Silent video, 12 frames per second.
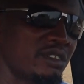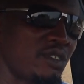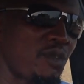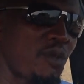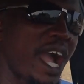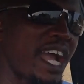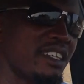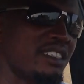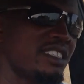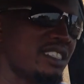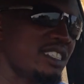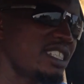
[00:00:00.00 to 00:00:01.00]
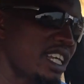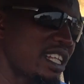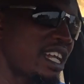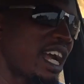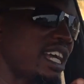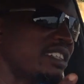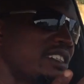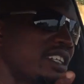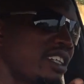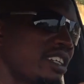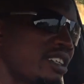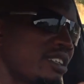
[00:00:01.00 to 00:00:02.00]
while the GL had
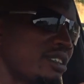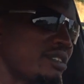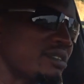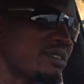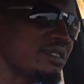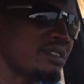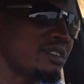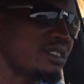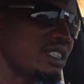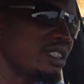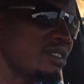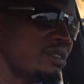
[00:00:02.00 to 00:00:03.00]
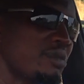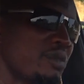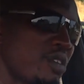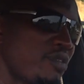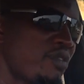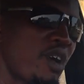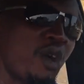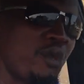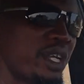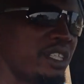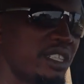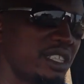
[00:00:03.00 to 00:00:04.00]
the
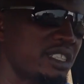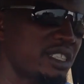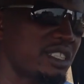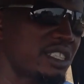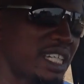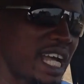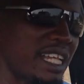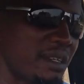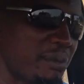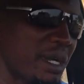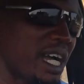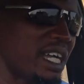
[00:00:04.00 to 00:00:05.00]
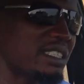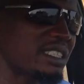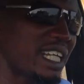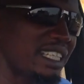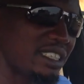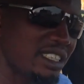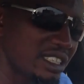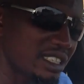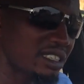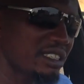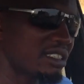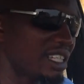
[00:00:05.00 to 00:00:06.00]
four-wheel disc calipers and
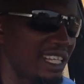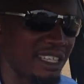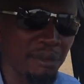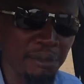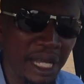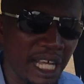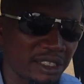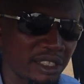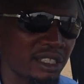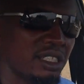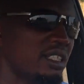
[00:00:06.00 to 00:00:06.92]
disc and the pass.